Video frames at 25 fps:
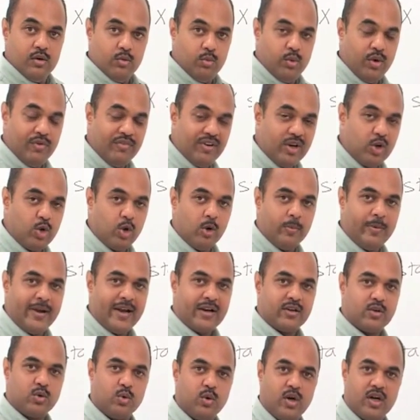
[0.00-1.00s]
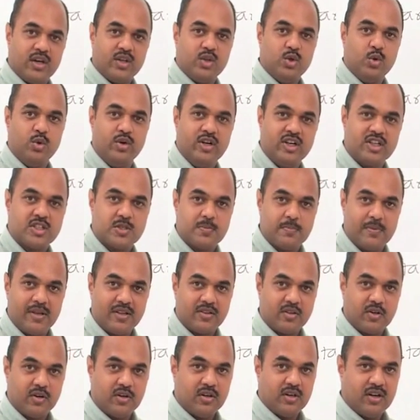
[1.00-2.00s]
we will go back to our units
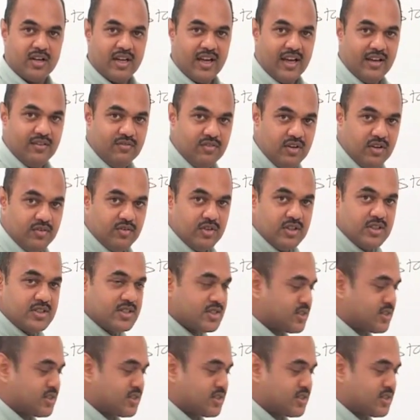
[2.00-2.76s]
method and we will